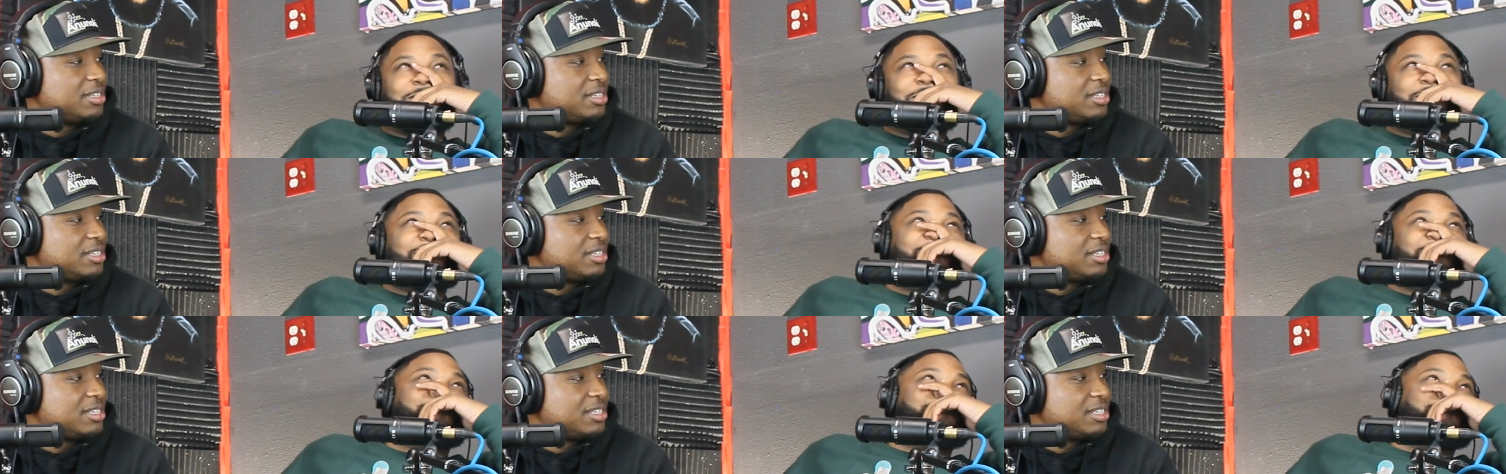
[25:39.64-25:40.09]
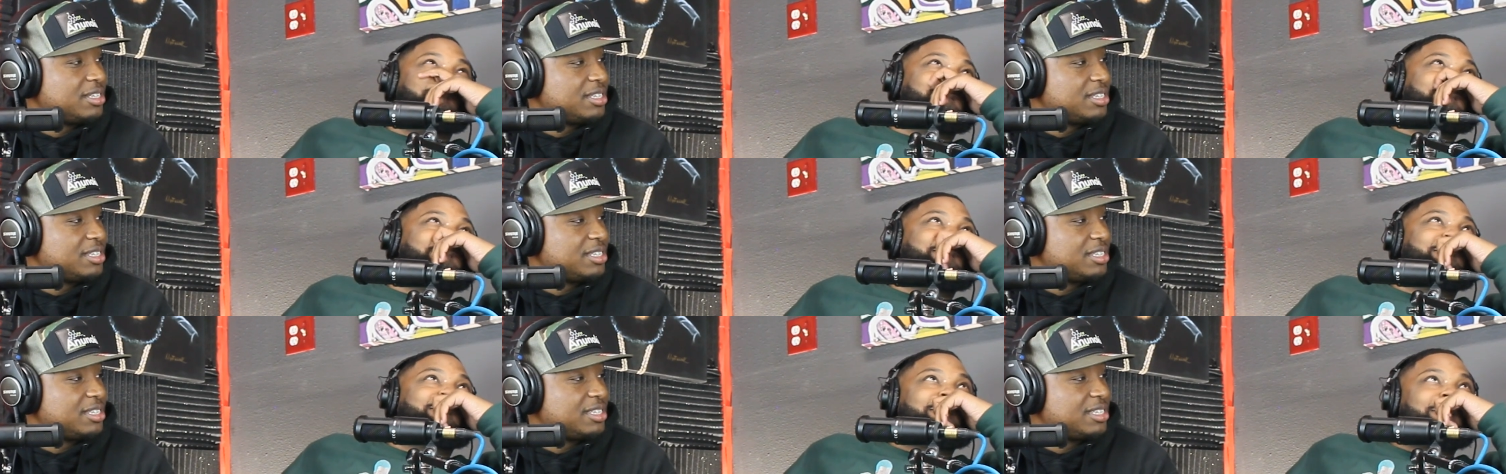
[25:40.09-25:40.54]

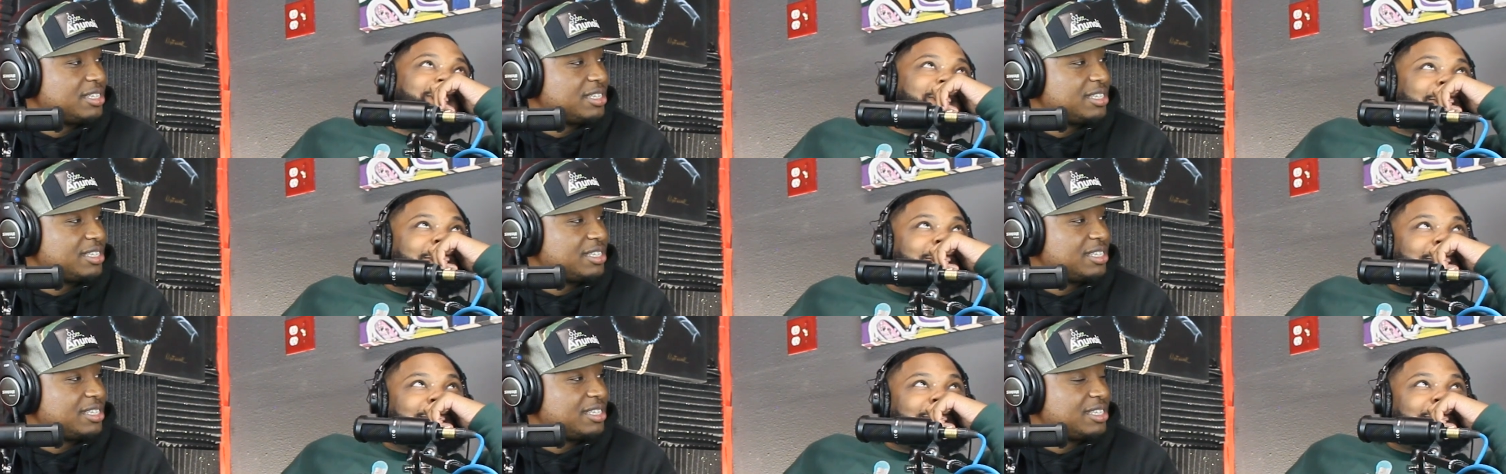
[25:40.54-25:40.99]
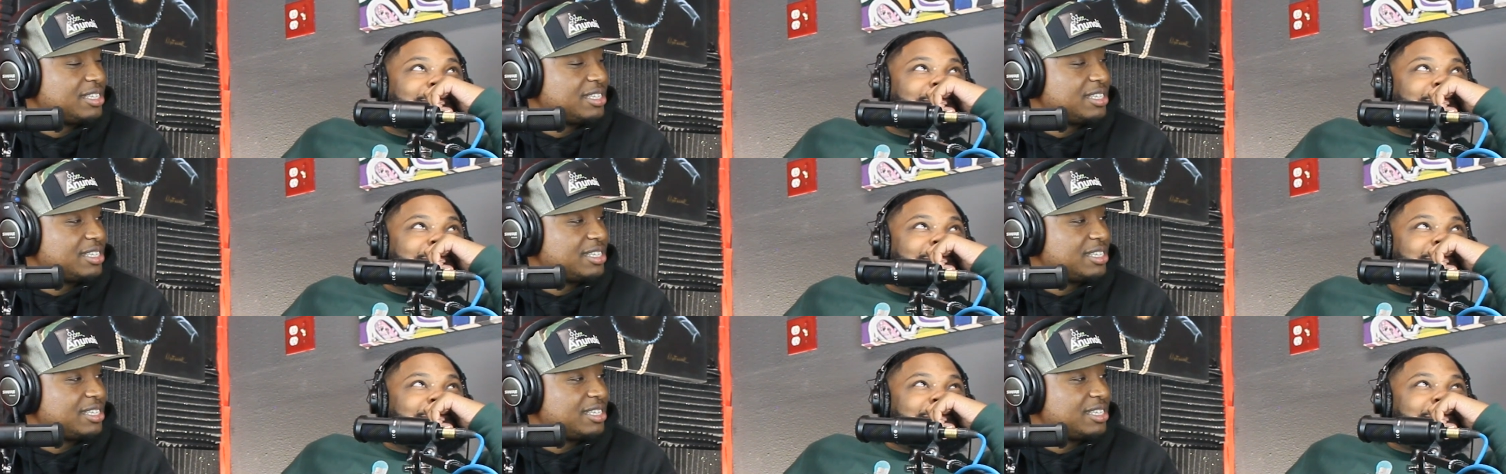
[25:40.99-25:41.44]

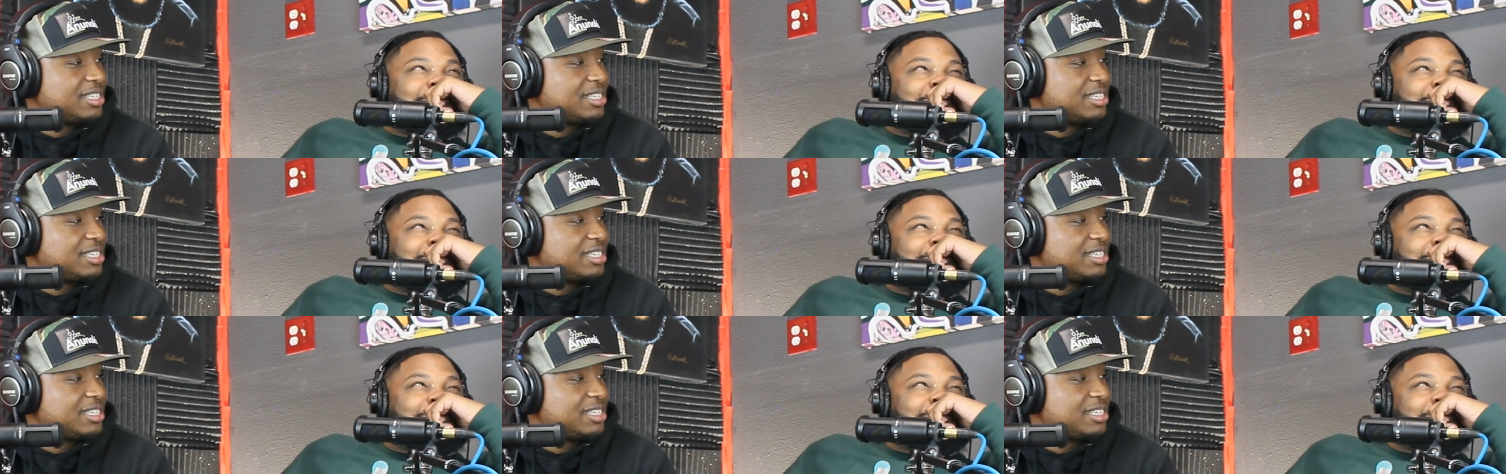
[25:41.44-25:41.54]
(no one is talking)